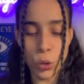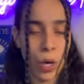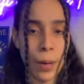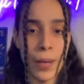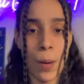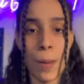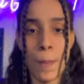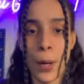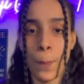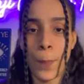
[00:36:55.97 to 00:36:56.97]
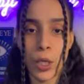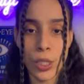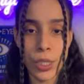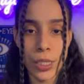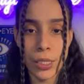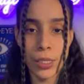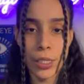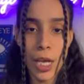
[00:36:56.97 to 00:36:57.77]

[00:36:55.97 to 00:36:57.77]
want to become a better person.